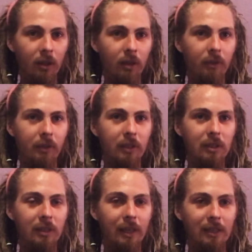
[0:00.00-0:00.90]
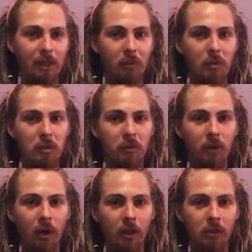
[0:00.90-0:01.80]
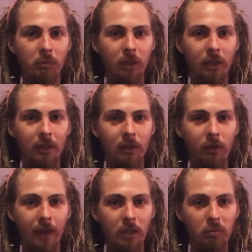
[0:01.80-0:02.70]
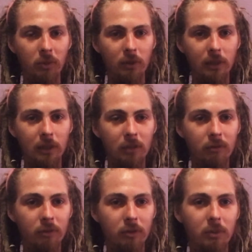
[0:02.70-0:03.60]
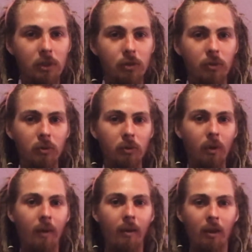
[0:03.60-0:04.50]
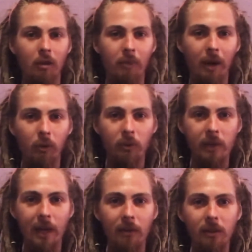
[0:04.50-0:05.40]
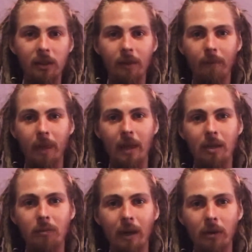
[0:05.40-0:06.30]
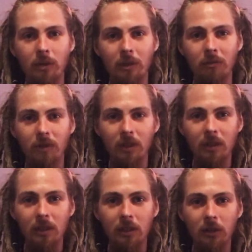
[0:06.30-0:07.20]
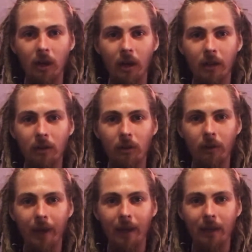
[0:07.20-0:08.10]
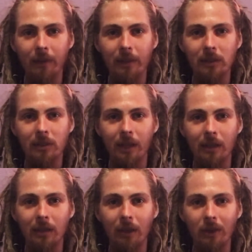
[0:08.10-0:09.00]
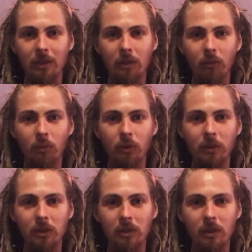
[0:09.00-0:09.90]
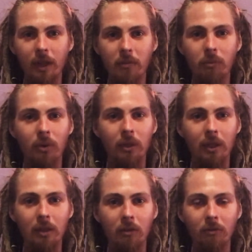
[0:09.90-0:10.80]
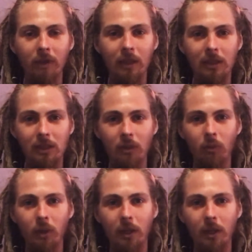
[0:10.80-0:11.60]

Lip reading: these things that maybe you've contemplated or that you believe to be true about reality and about infinity and God and all that. And then psychedelics can really just like put it in your face in a way